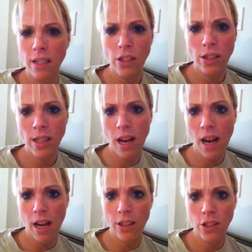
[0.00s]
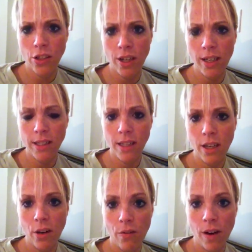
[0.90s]
It's just a high stress, you
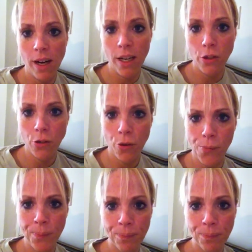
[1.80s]
know, financial